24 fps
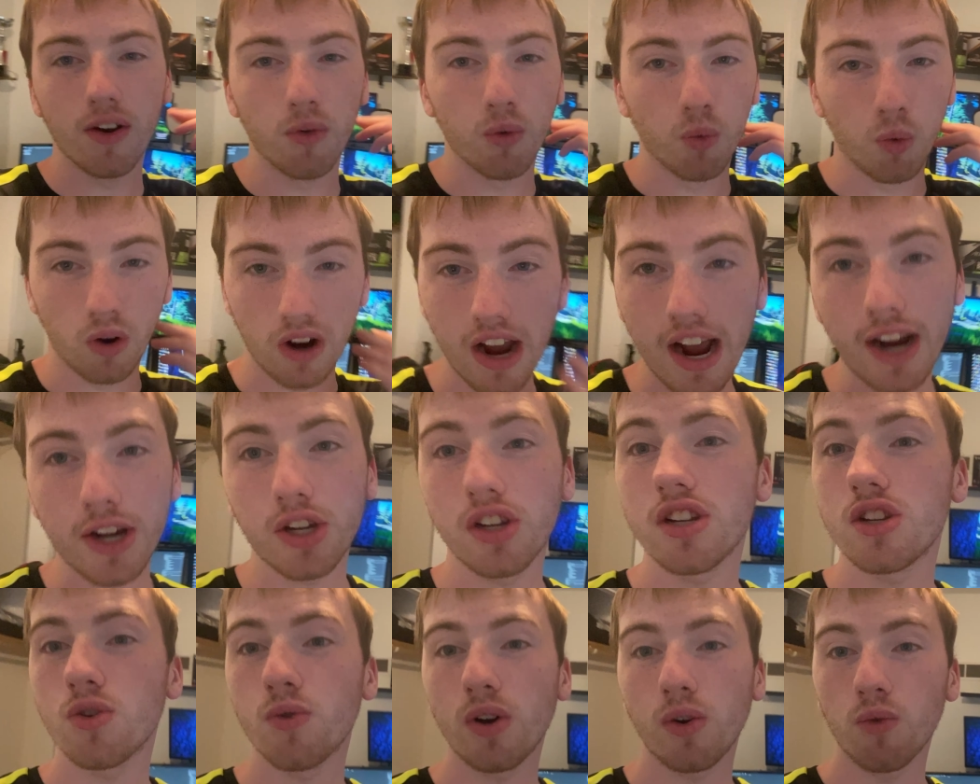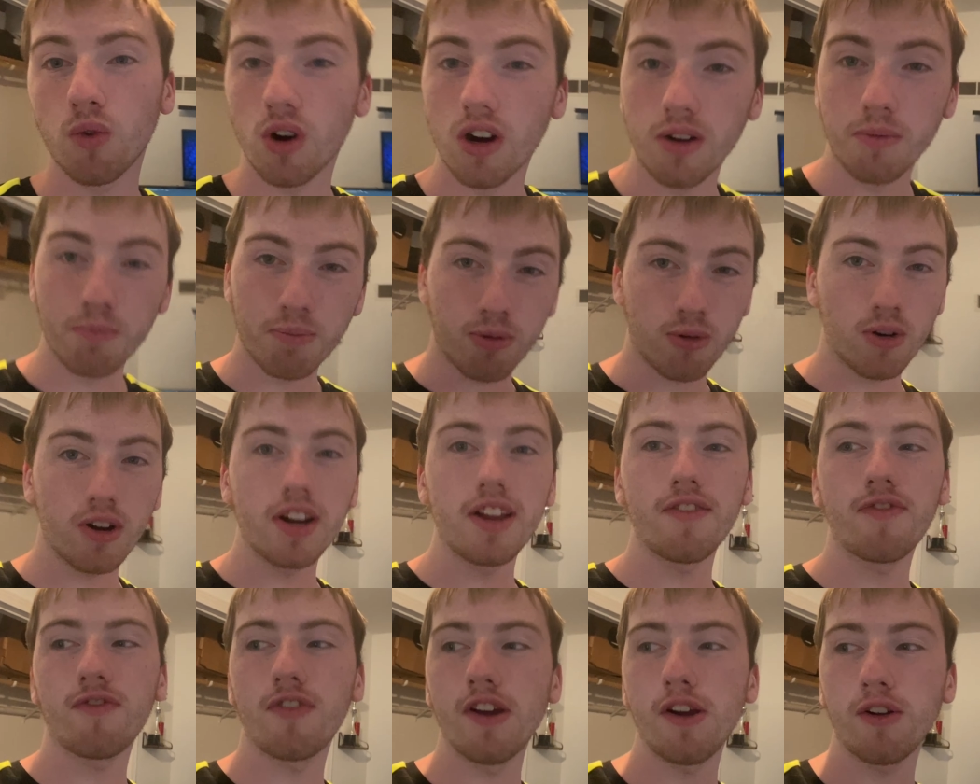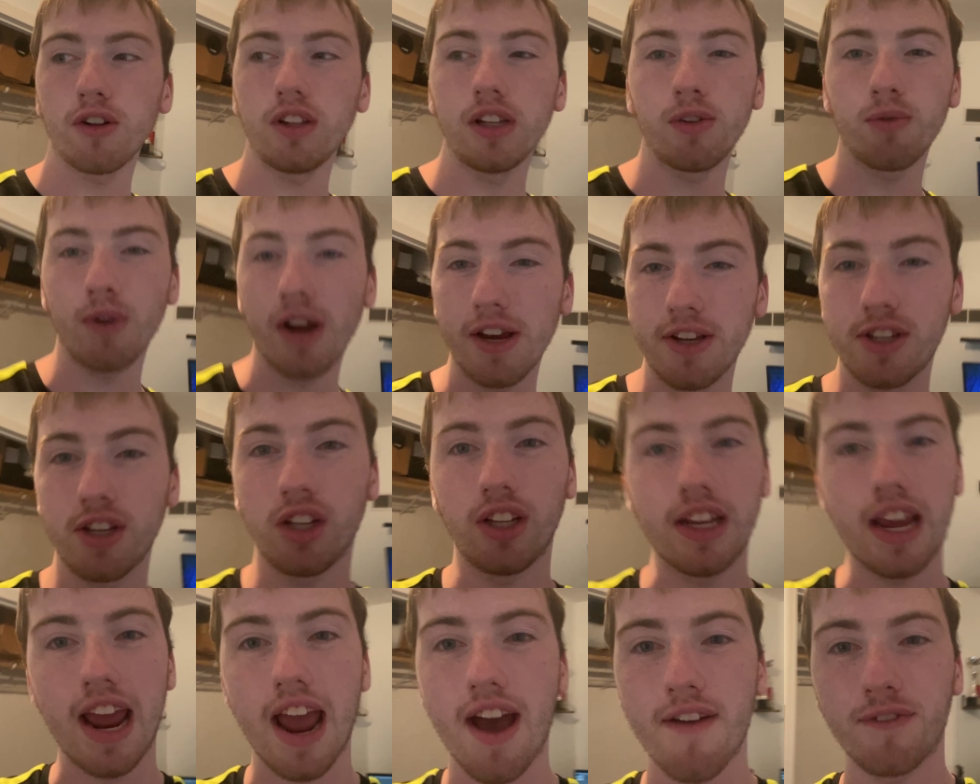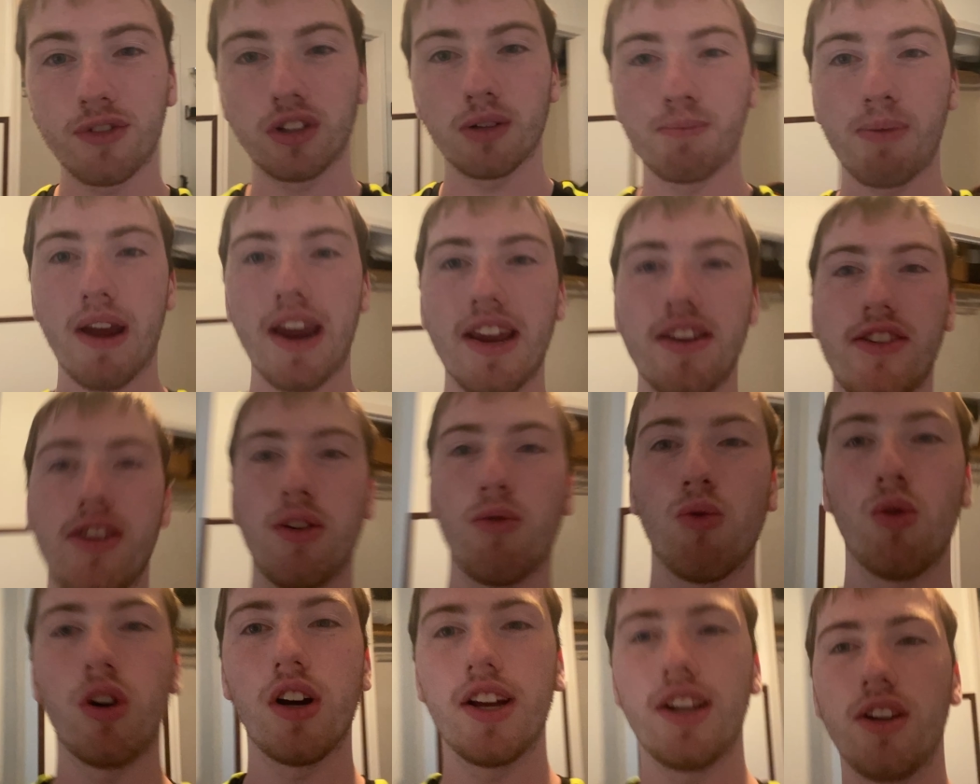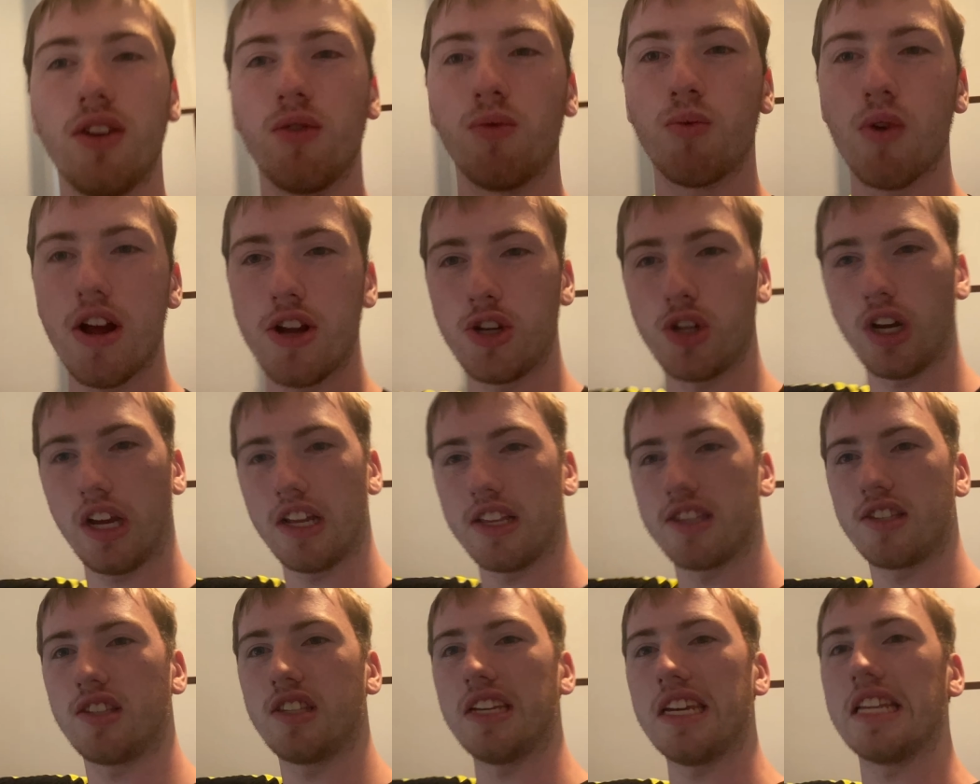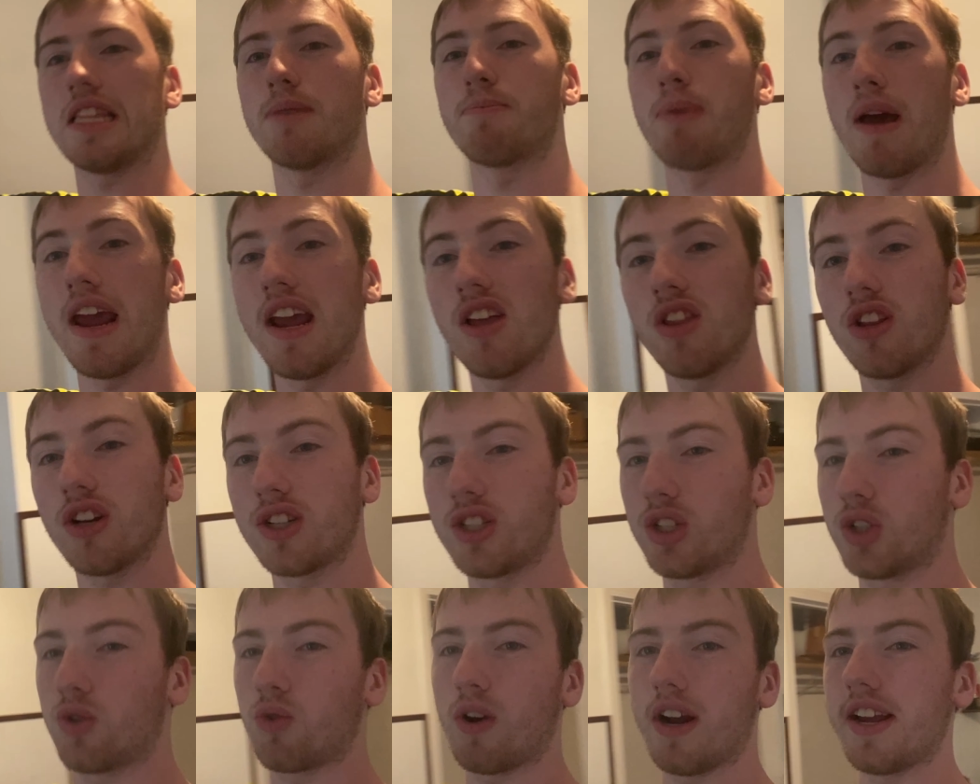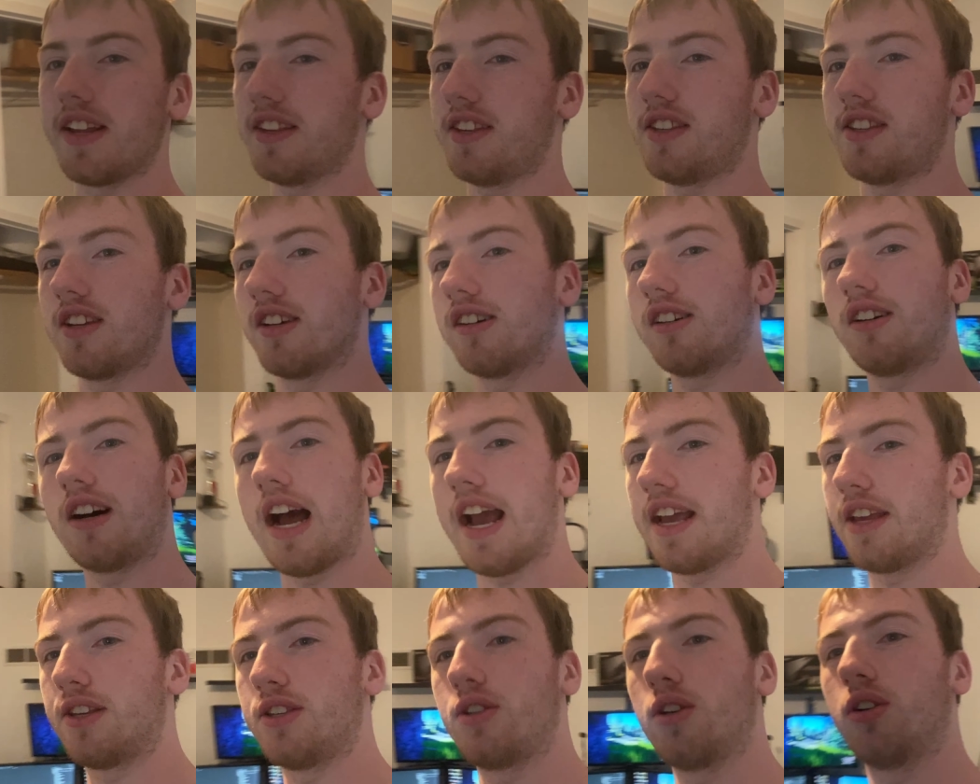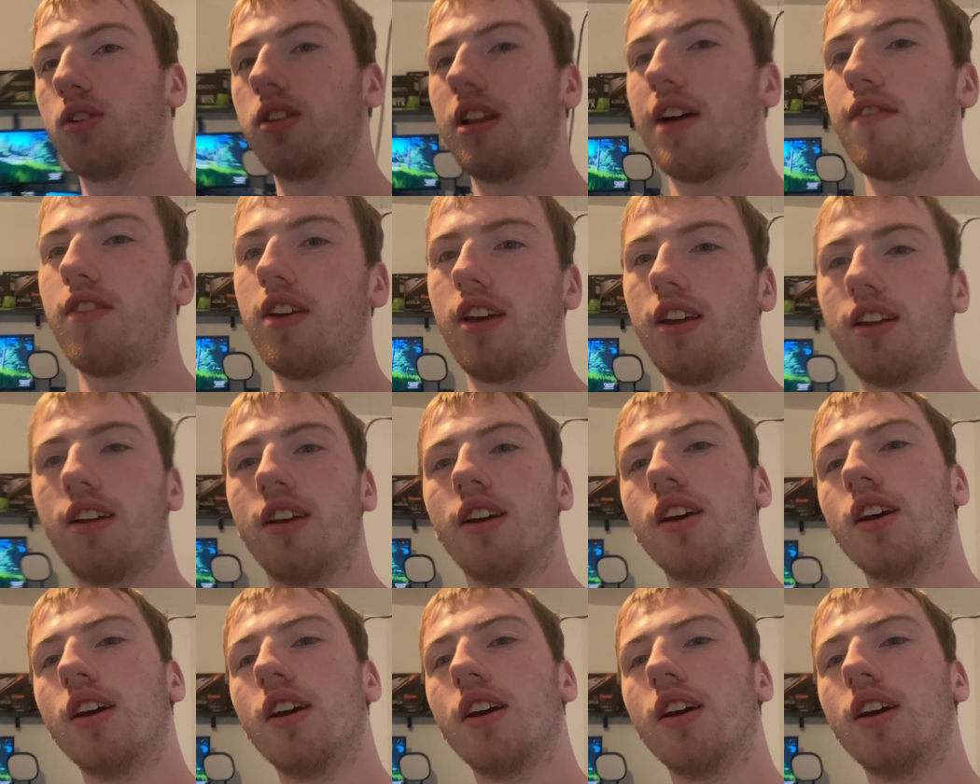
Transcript: We're actually doing one pretty fairly recently after the painting one, which you can see the paint looks great still. I still love it.